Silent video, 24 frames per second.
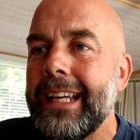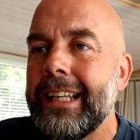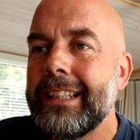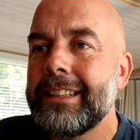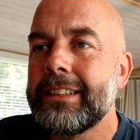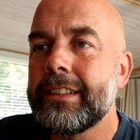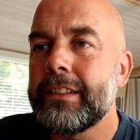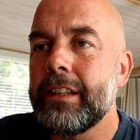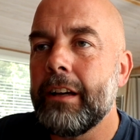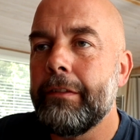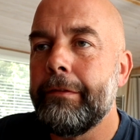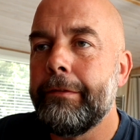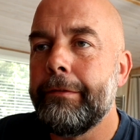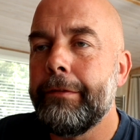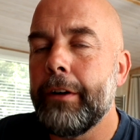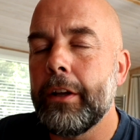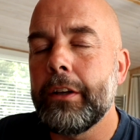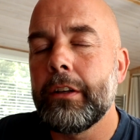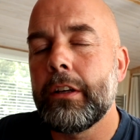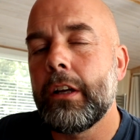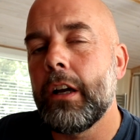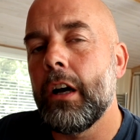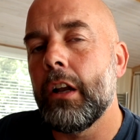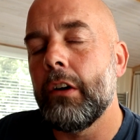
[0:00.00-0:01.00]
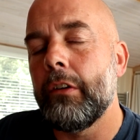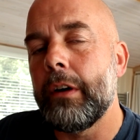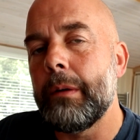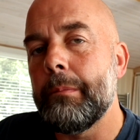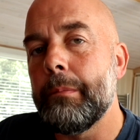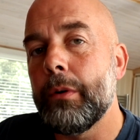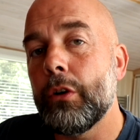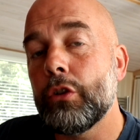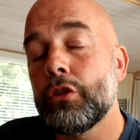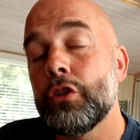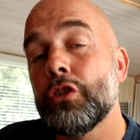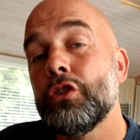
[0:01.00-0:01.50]
Easter fun
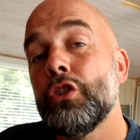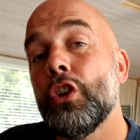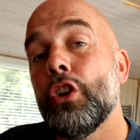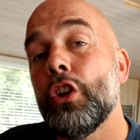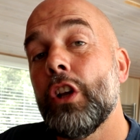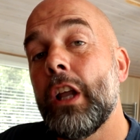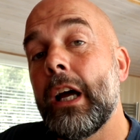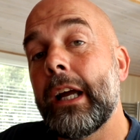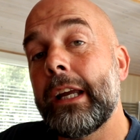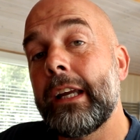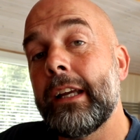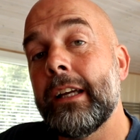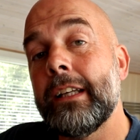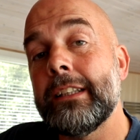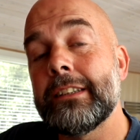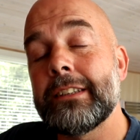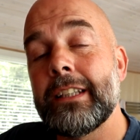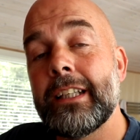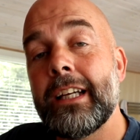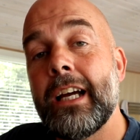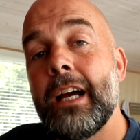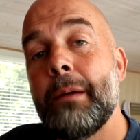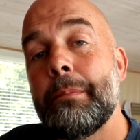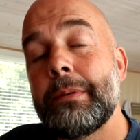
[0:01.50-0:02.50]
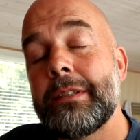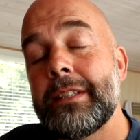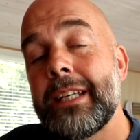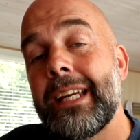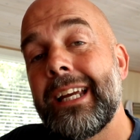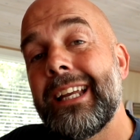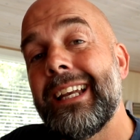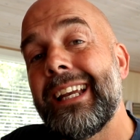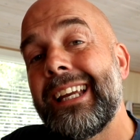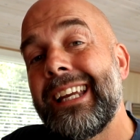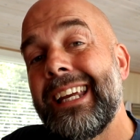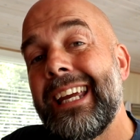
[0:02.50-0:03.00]
colouring book doesn't look like it's a, a,
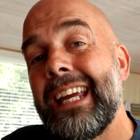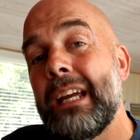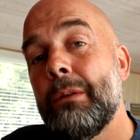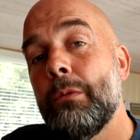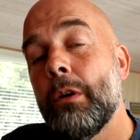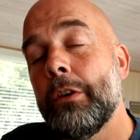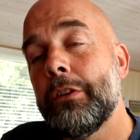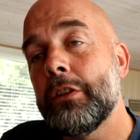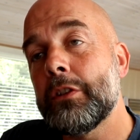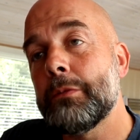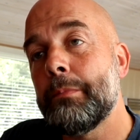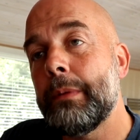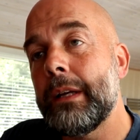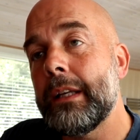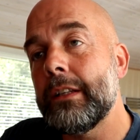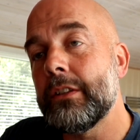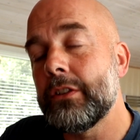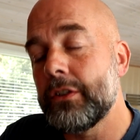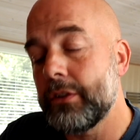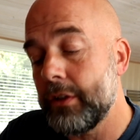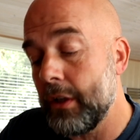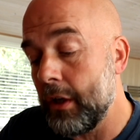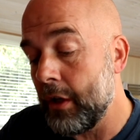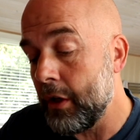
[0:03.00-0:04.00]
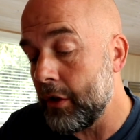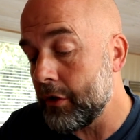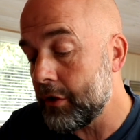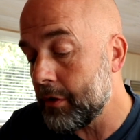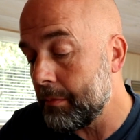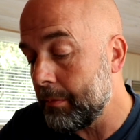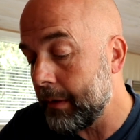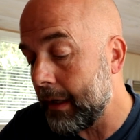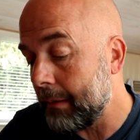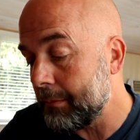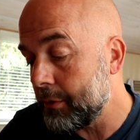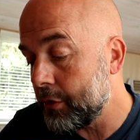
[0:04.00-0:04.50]
particular keyword that's being
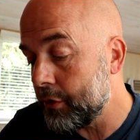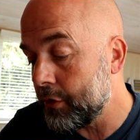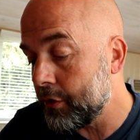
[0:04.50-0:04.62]
searched, but I'm